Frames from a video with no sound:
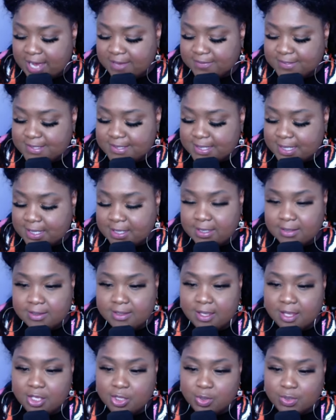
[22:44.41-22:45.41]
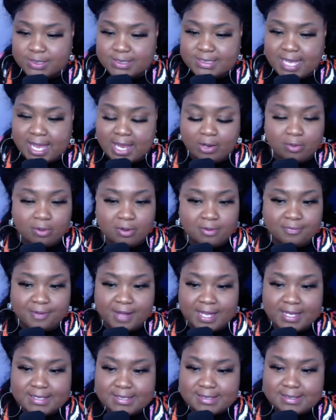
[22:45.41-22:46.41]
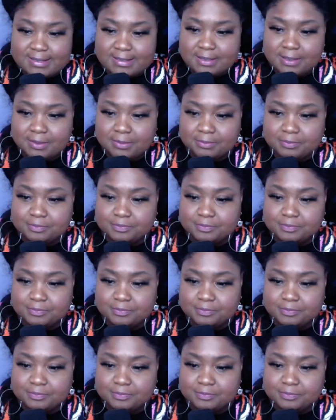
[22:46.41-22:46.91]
I've seen your sacrifice.